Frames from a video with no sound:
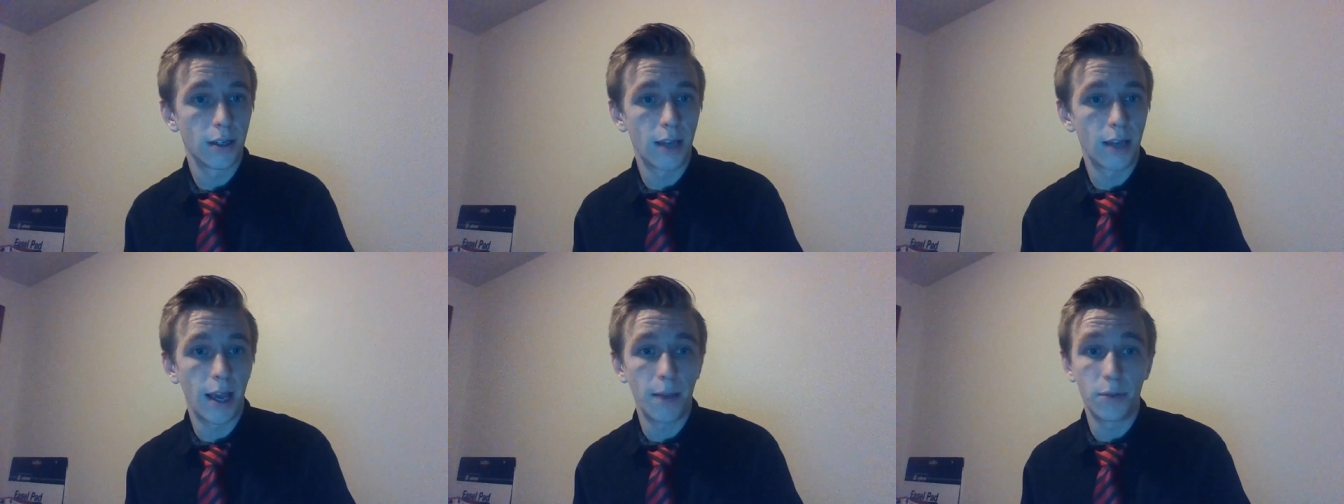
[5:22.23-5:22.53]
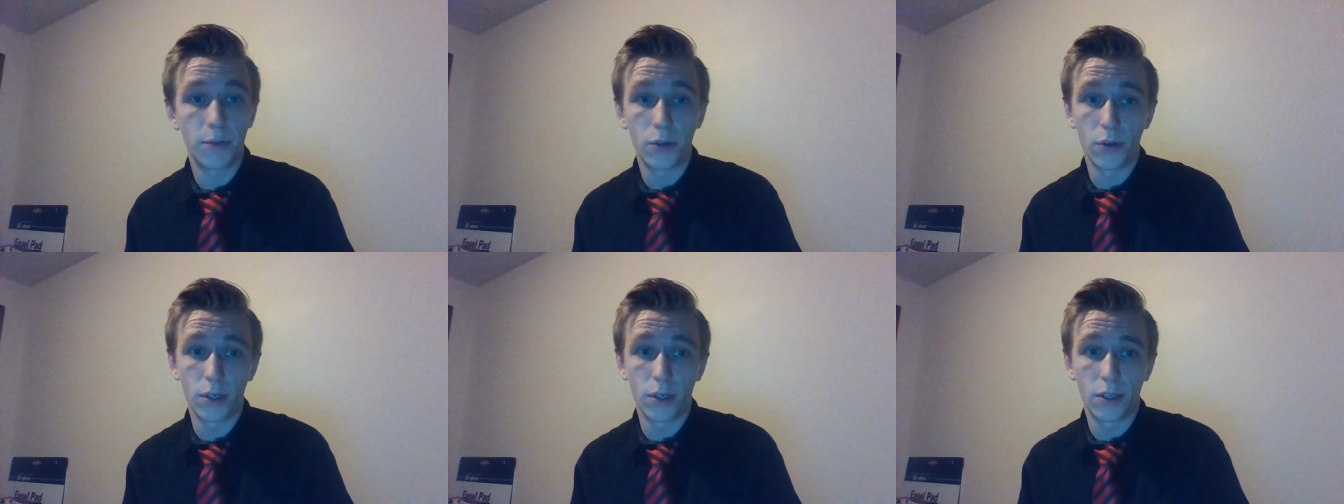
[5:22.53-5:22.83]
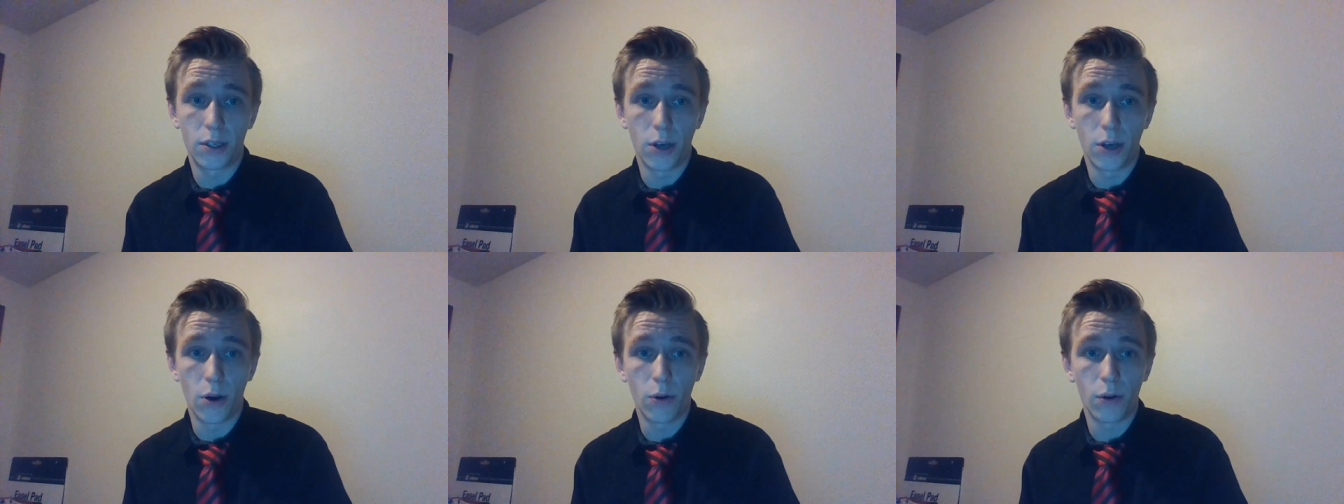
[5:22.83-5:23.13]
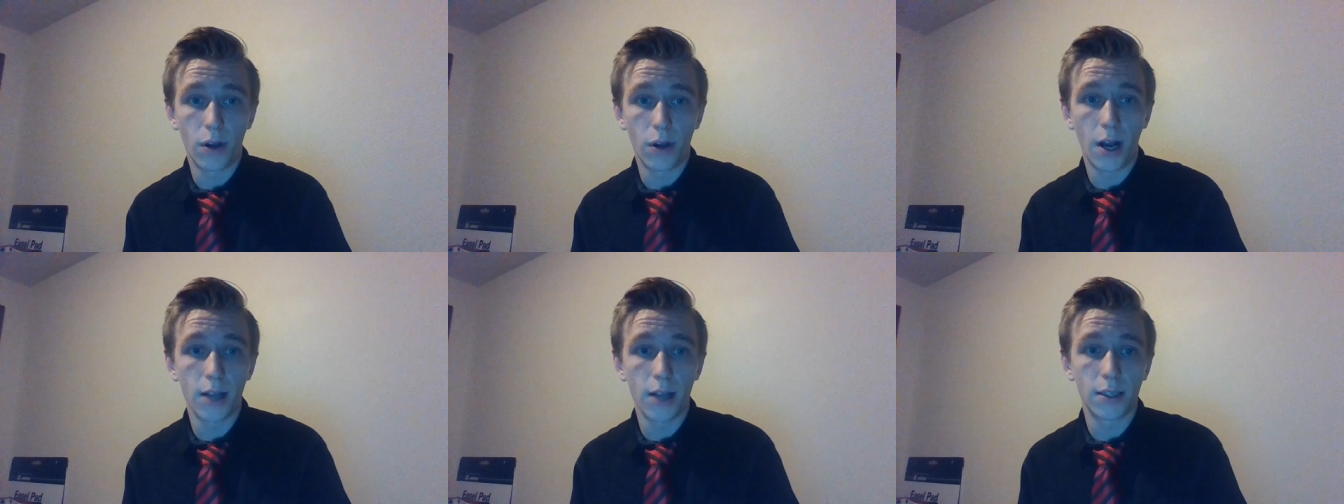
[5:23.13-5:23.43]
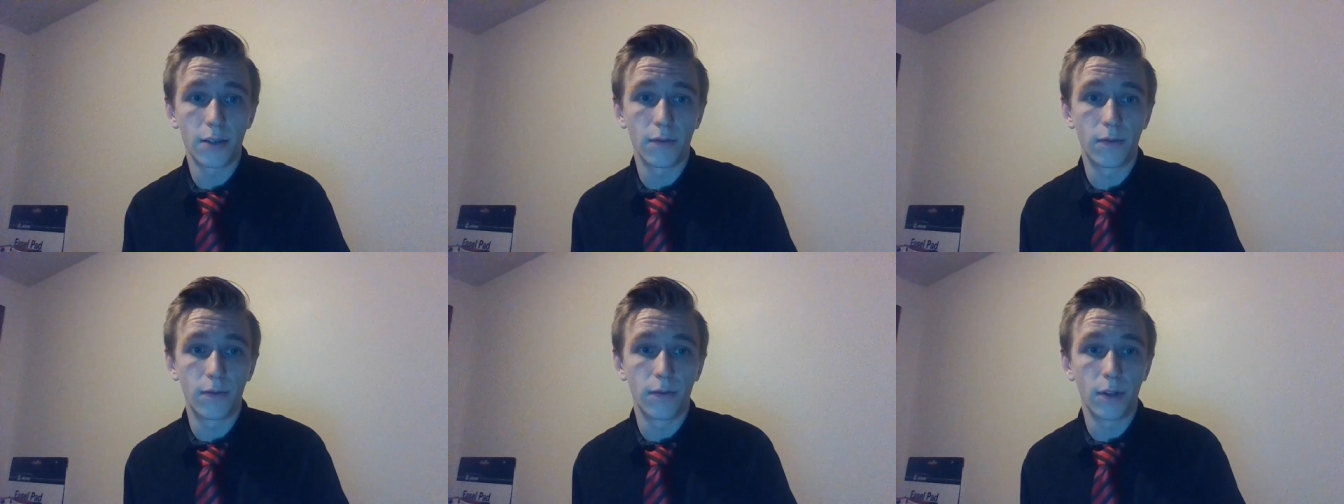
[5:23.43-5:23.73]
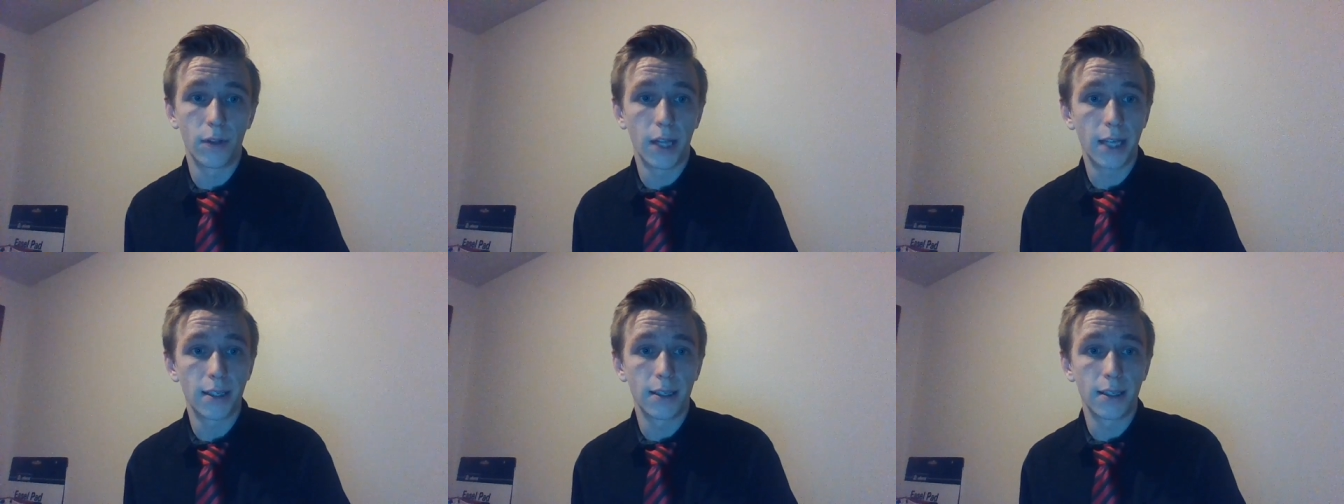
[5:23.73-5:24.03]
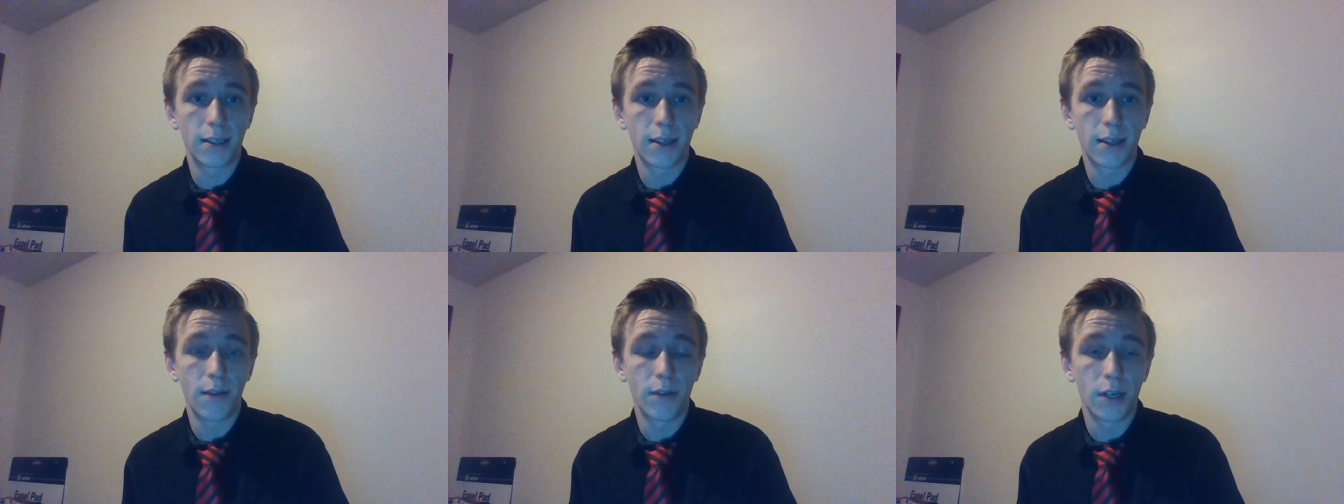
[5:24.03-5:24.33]
came to a total cost of less
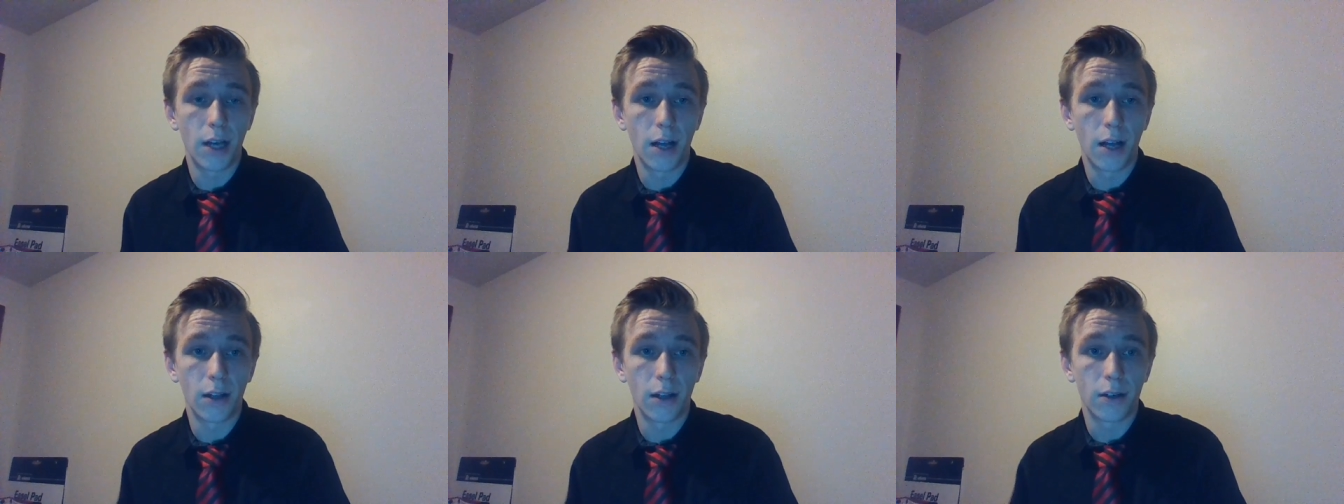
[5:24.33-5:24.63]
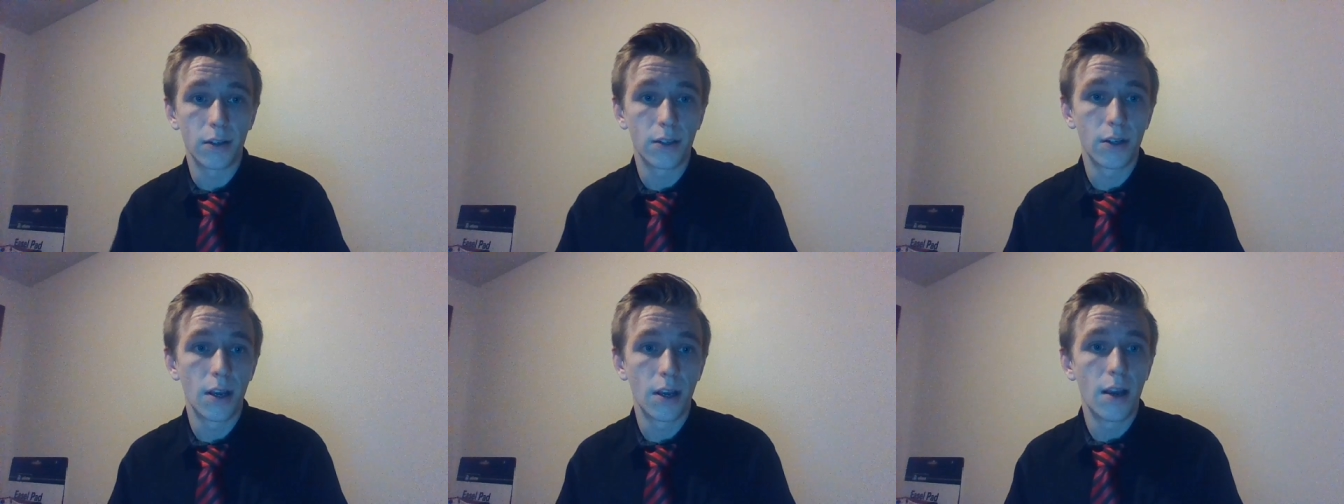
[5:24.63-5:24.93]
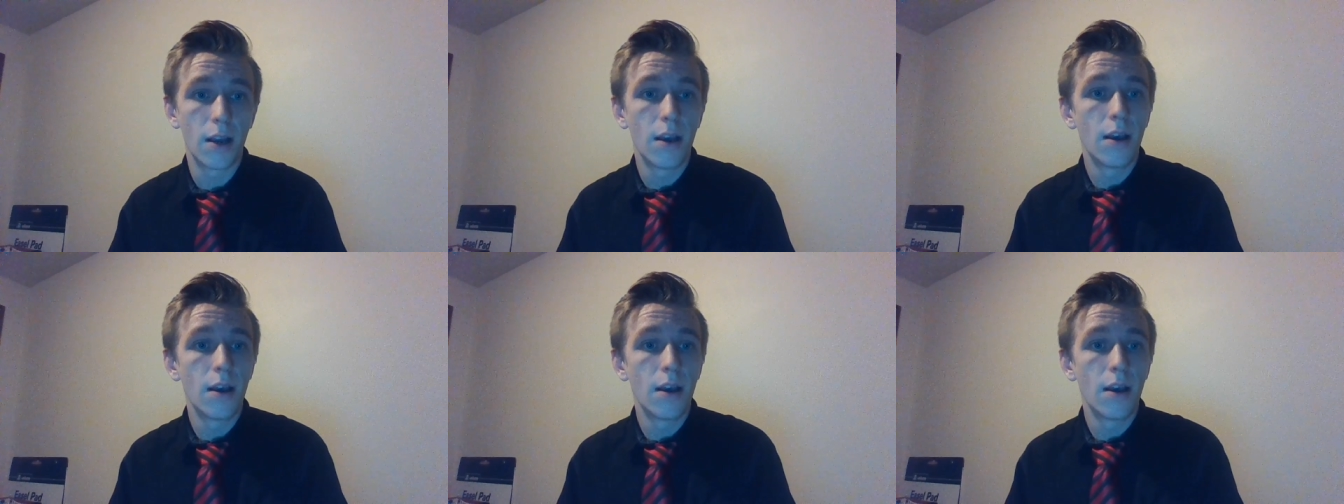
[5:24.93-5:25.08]
than $7.